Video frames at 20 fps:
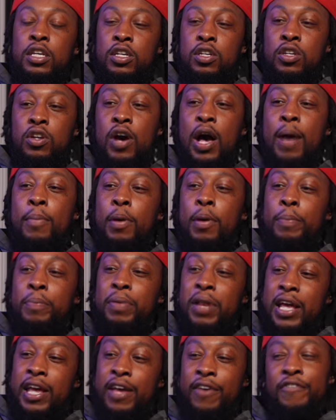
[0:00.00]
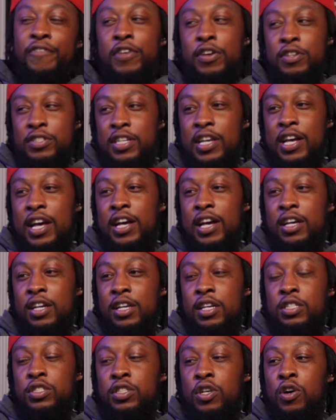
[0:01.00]
you know, I'm a plan first guy.
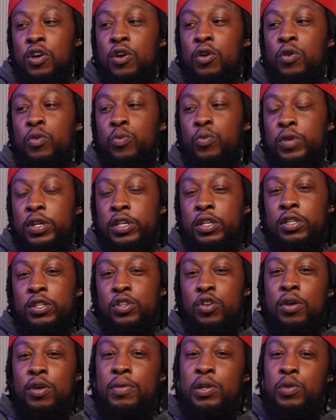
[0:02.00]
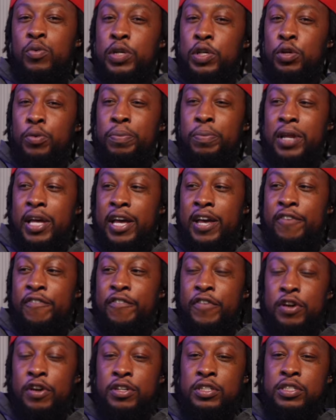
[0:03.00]
So when normally when you plan
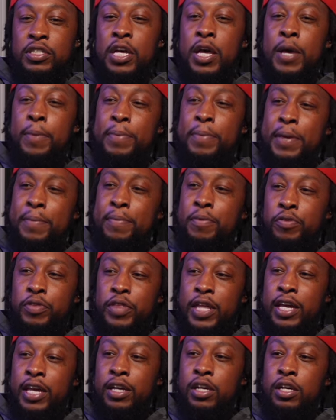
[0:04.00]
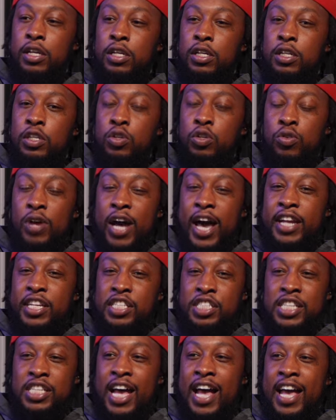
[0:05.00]
first, people think you got a
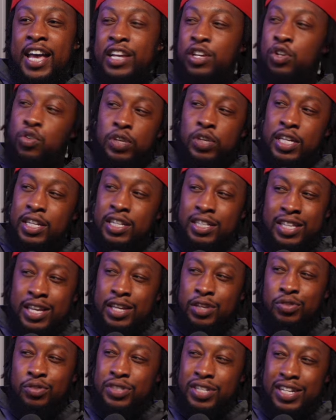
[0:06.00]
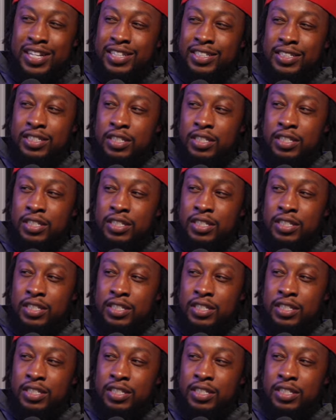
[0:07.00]
shot at doing anything you touch.